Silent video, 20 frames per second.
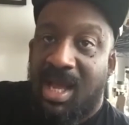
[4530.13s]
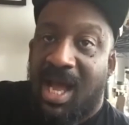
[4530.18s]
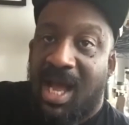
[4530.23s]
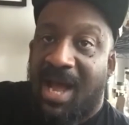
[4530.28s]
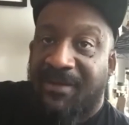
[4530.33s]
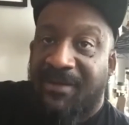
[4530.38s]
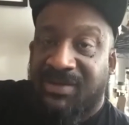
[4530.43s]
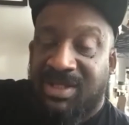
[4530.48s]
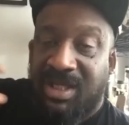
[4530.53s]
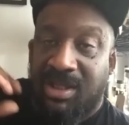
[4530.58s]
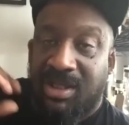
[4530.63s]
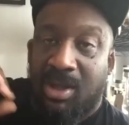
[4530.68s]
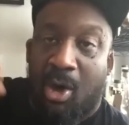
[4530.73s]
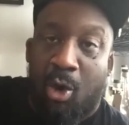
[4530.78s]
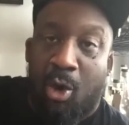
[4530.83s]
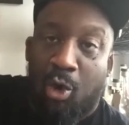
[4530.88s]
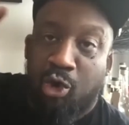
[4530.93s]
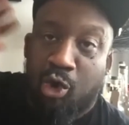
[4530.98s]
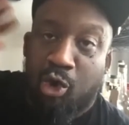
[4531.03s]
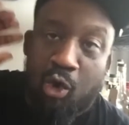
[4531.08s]
I've seen the
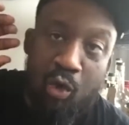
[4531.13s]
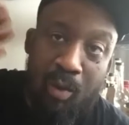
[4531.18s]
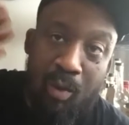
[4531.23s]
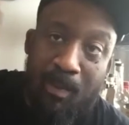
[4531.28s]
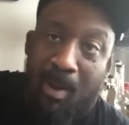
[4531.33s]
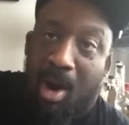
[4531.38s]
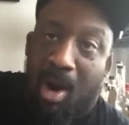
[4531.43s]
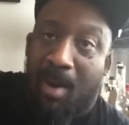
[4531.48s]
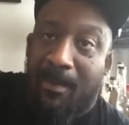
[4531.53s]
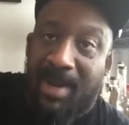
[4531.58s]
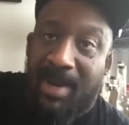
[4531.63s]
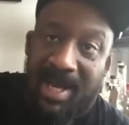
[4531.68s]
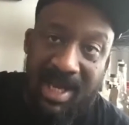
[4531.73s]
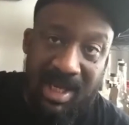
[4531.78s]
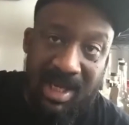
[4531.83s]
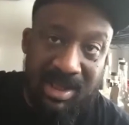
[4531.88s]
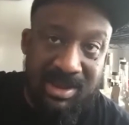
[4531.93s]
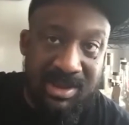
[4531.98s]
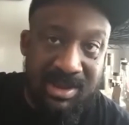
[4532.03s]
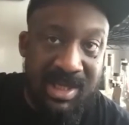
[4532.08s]
old school barmaids,